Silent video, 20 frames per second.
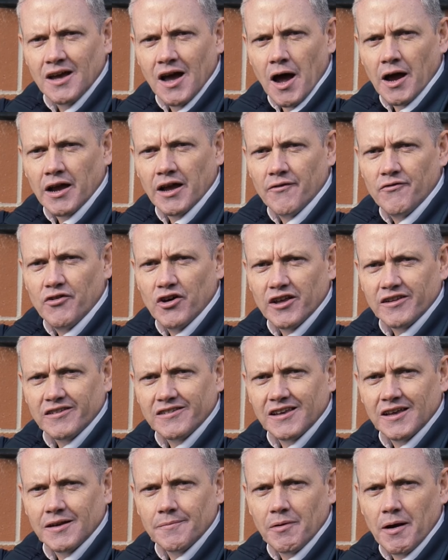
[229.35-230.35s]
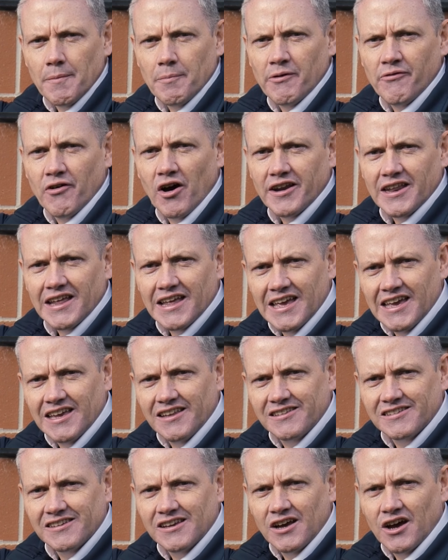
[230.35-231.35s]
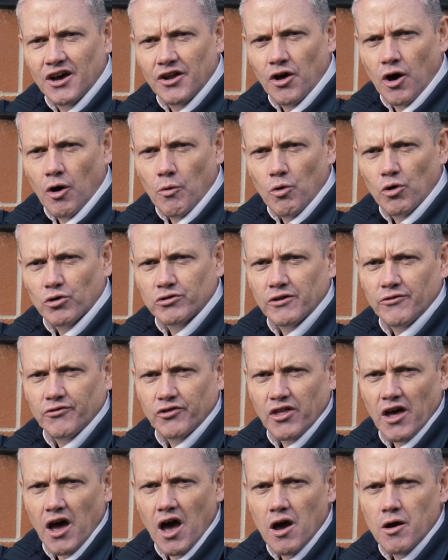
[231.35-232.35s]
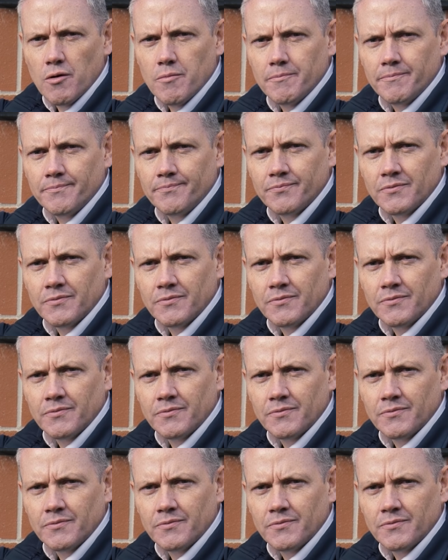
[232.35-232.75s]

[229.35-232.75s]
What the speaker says: and converts it by providing heat and hot water for the home.